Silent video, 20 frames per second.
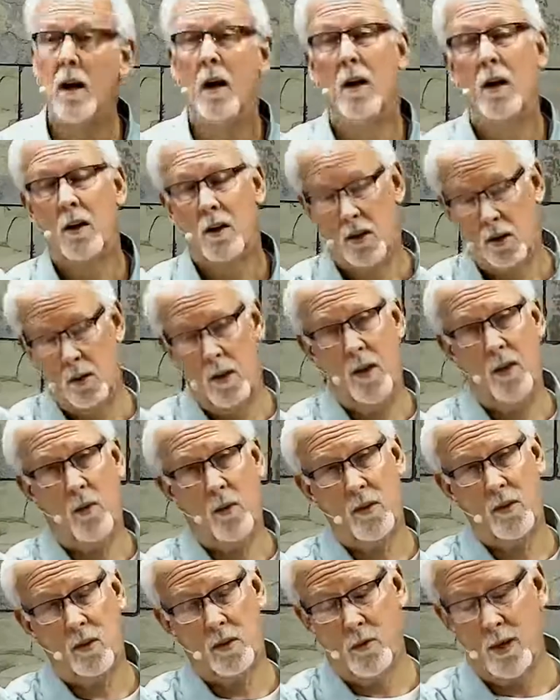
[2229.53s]
Corinth
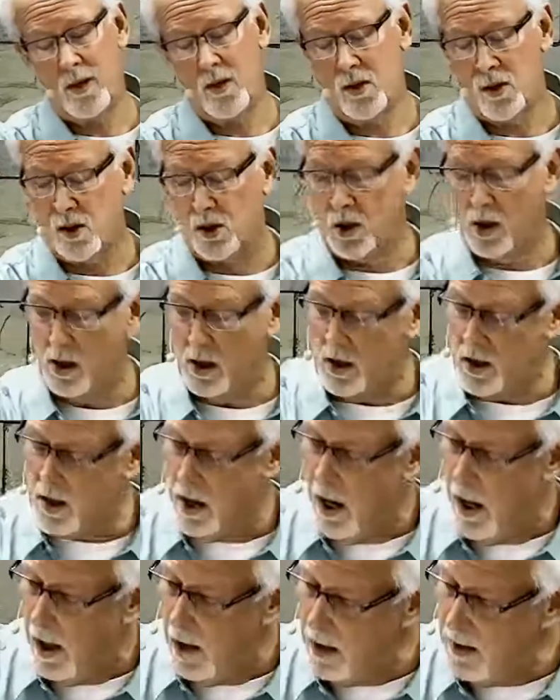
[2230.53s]
was a rich church.
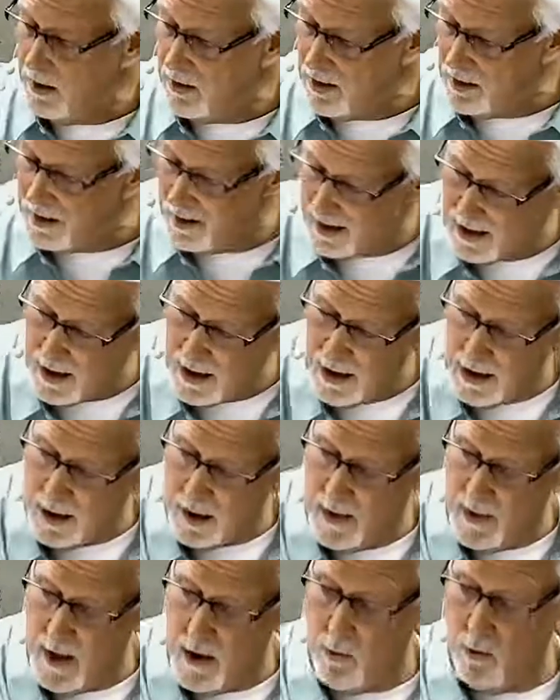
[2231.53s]
And he says, and, and,
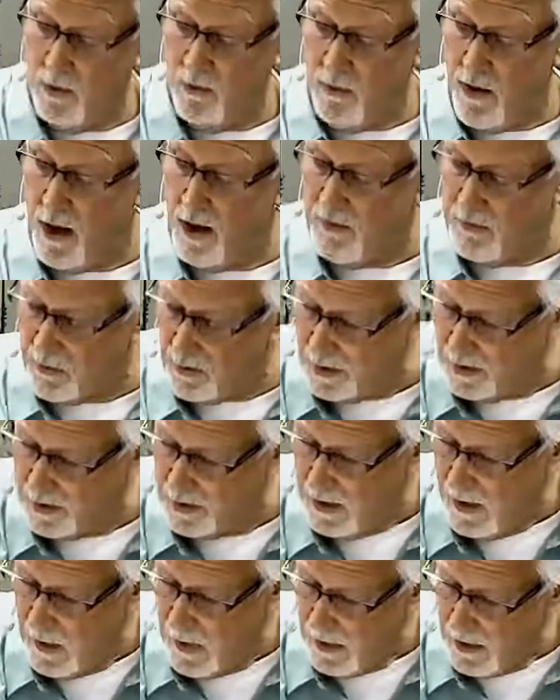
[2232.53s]
and they were faithful in
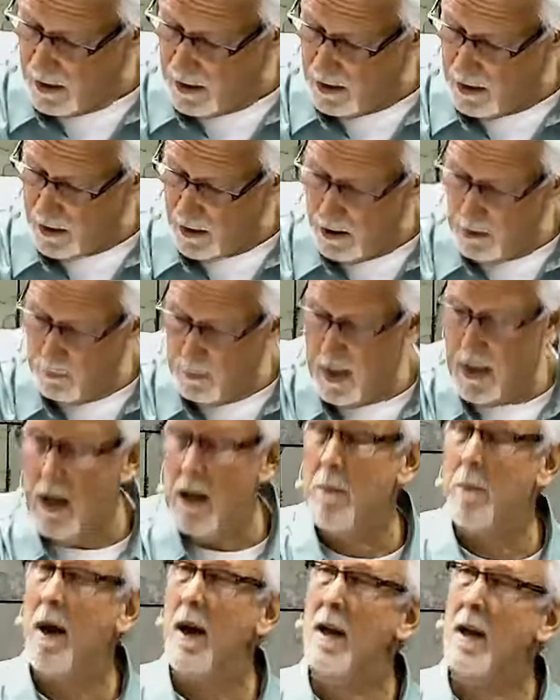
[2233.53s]
and, and
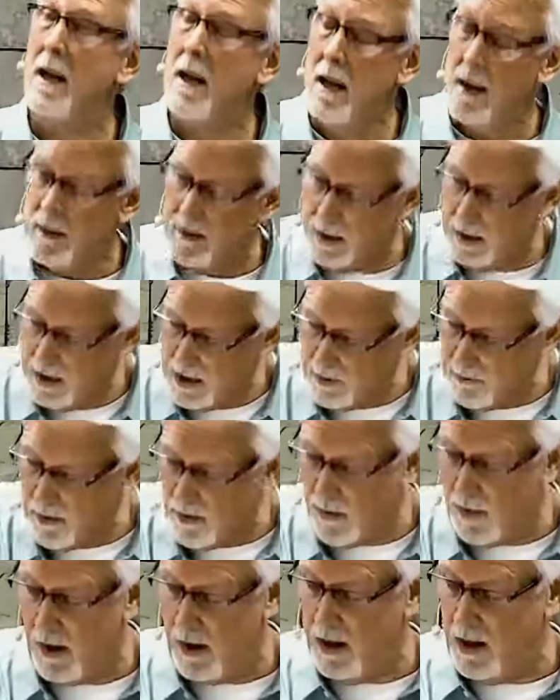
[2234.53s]
meeting my needs and
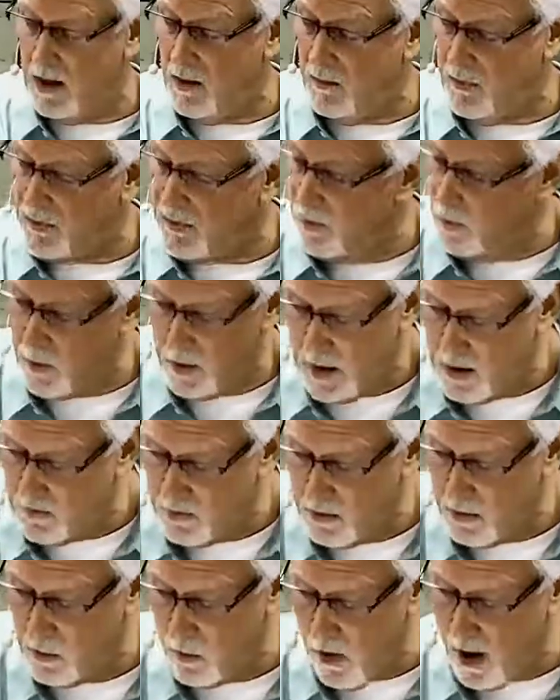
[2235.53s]
giving the gifts and
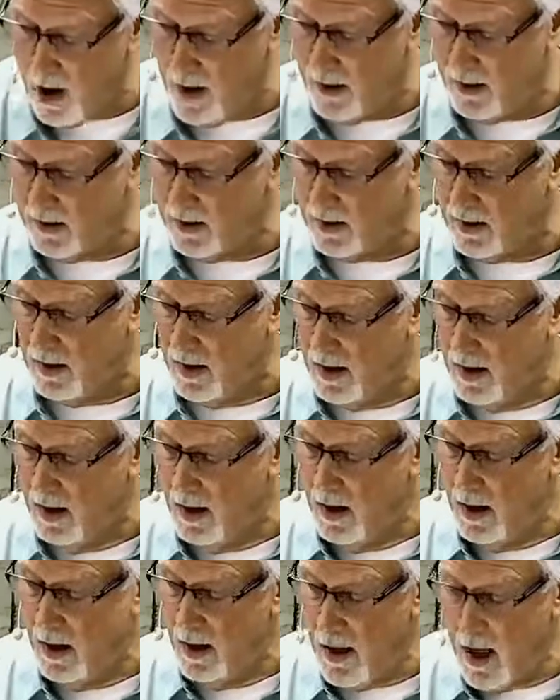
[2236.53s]
whatever it was.
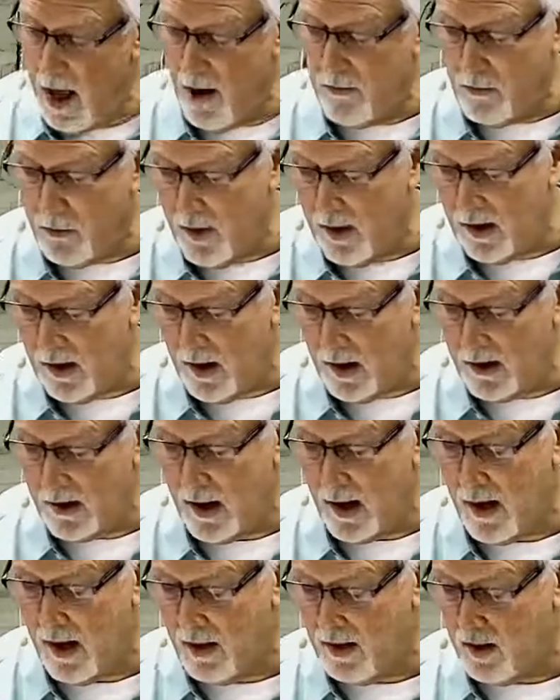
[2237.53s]
After he says
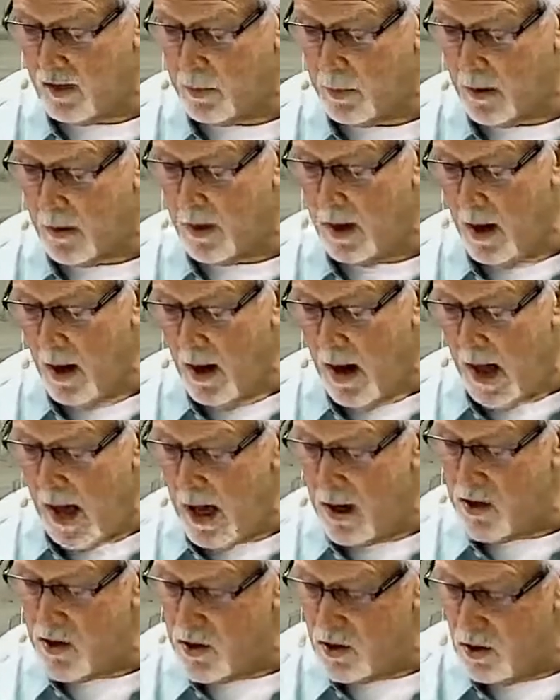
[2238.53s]
that, he says, But
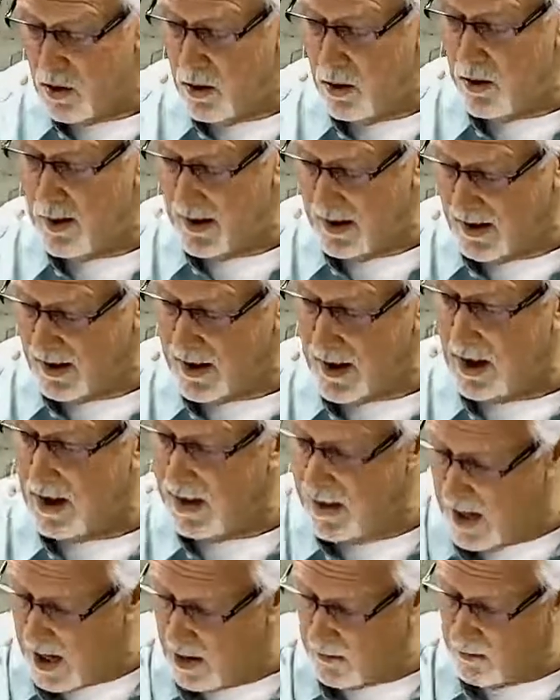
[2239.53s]
as you excel
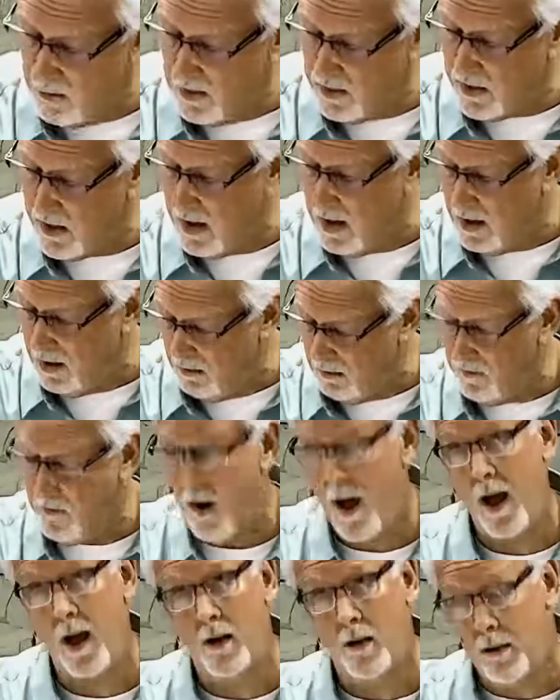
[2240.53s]
in everything in
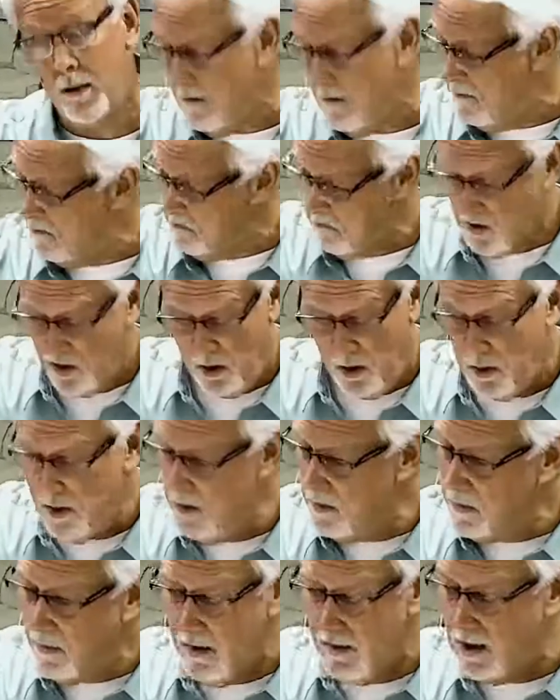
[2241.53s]
faith,
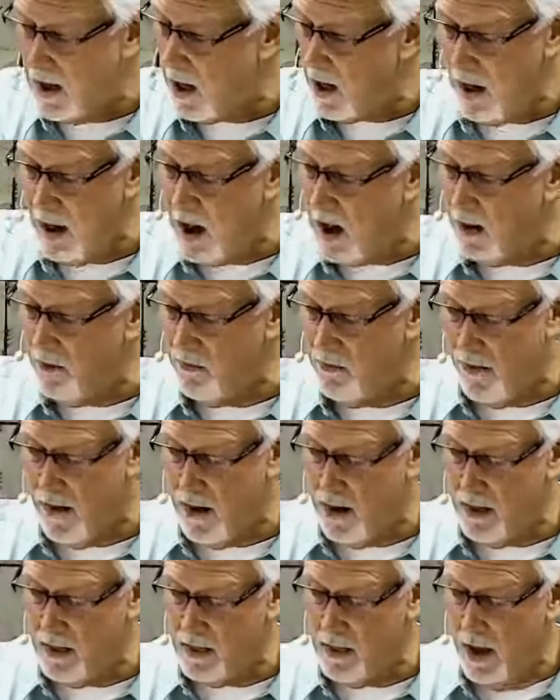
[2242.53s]
Corinthians had a lot of
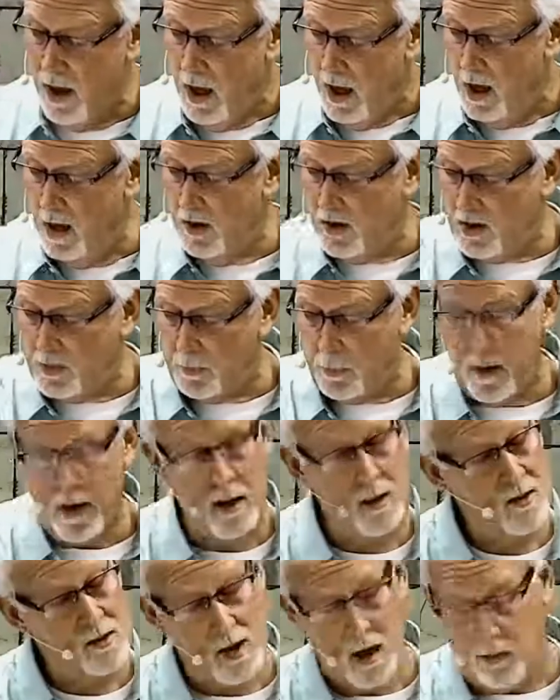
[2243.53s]
faith in
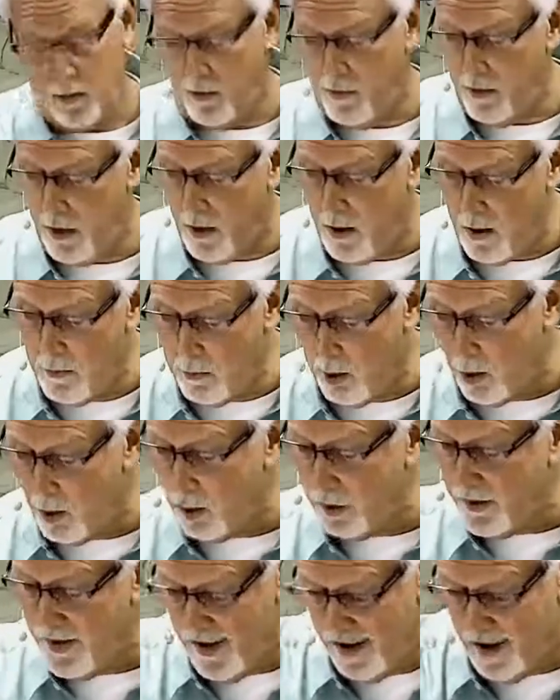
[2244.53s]
speech. They were very
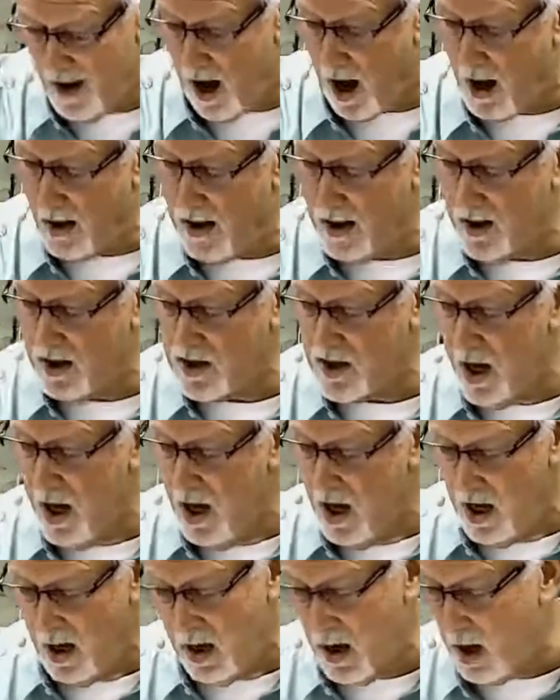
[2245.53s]
bold in knowledge,
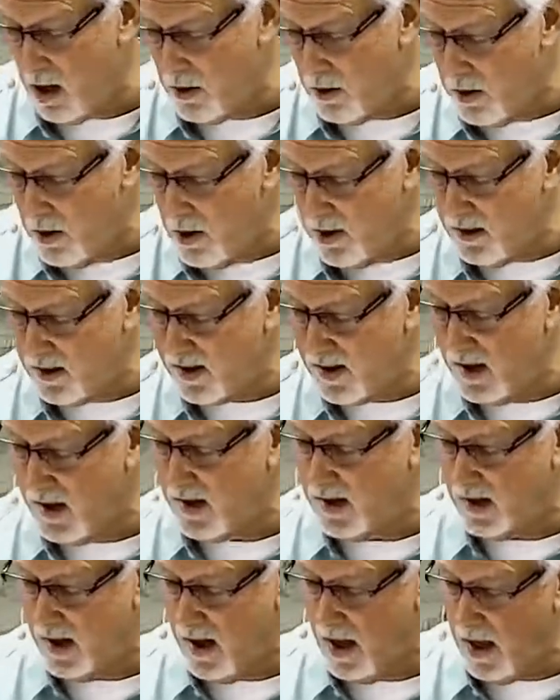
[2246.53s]
in all
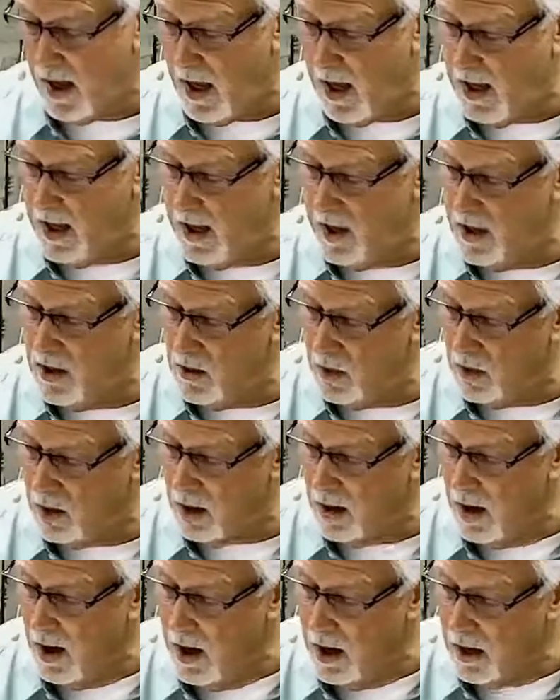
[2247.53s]
earnestness, and, and in your
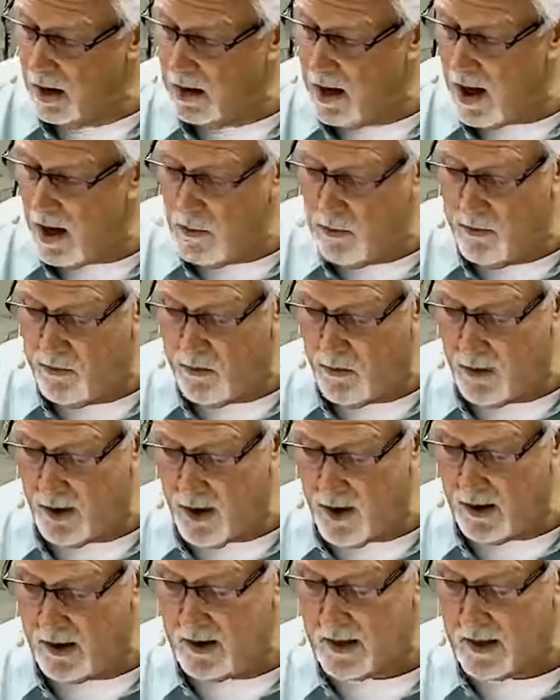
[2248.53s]
love for us.